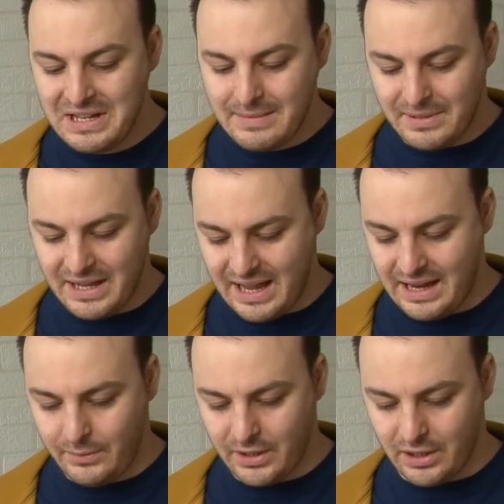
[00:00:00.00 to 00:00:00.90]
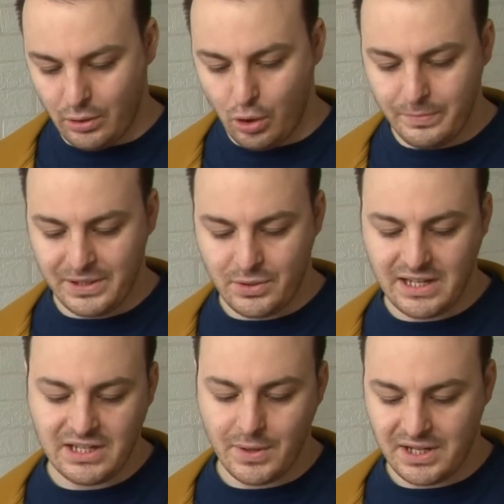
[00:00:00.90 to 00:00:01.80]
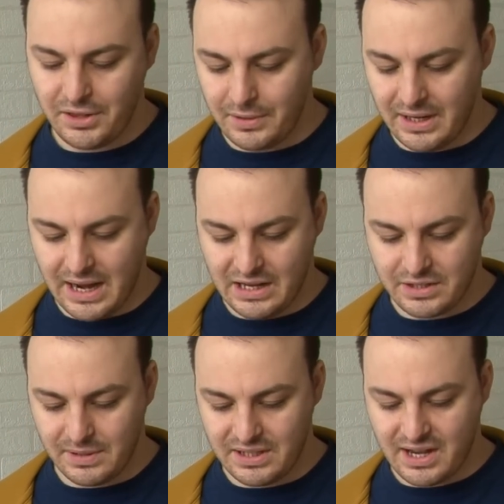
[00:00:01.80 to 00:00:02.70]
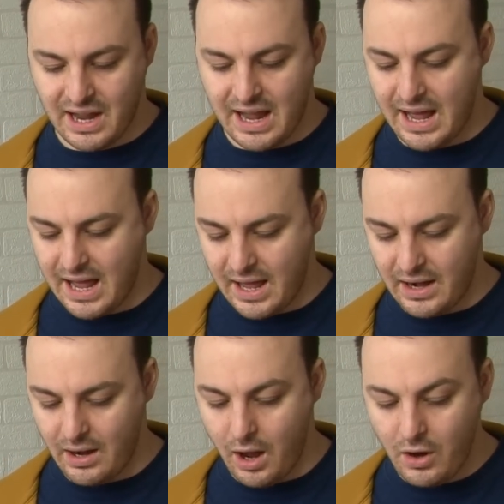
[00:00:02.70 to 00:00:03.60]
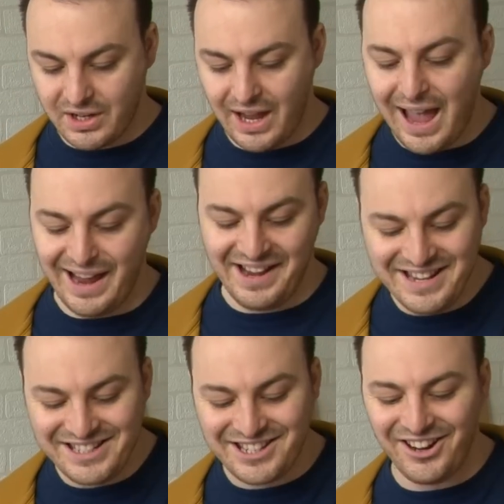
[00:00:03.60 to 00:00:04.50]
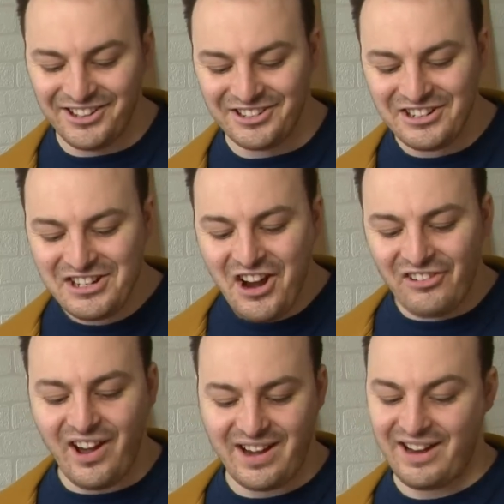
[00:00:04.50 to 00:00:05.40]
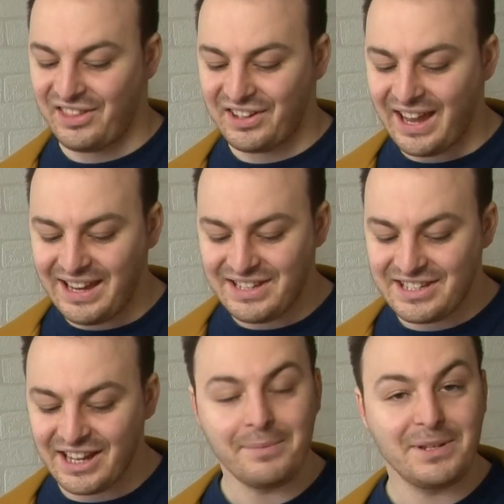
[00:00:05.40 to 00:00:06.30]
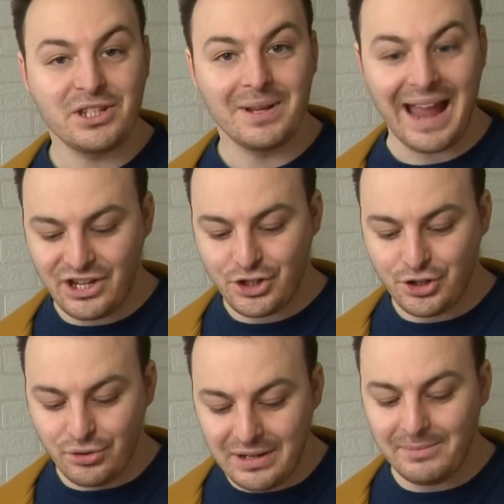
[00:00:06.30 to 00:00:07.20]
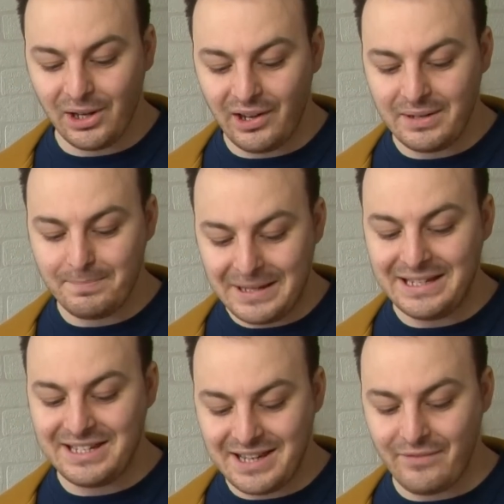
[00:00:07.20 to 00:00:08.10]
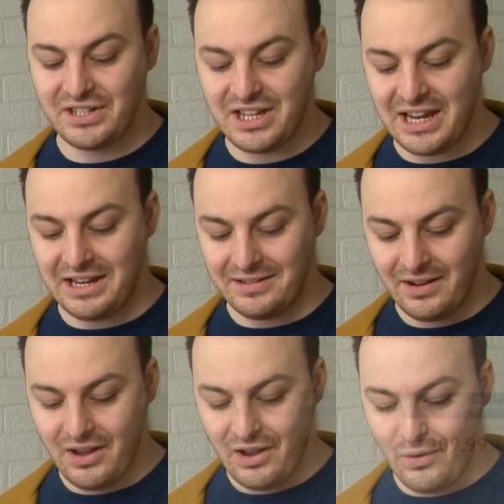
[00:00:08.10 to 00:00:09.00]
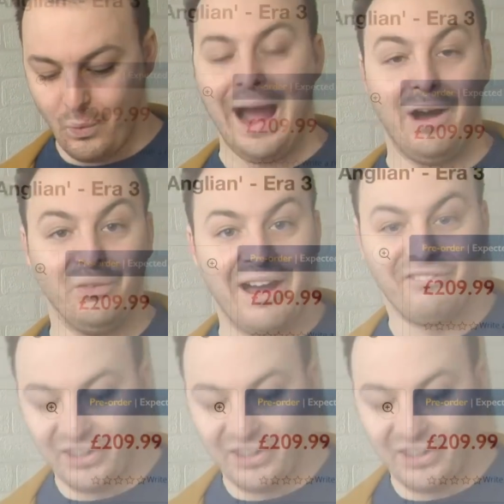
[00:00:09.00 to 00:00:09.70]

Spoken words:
But yeah, here we go. Hornby 2023 announcements, and okay, so right out of the gates, they're going to be doing a streamlined B17. Wow, that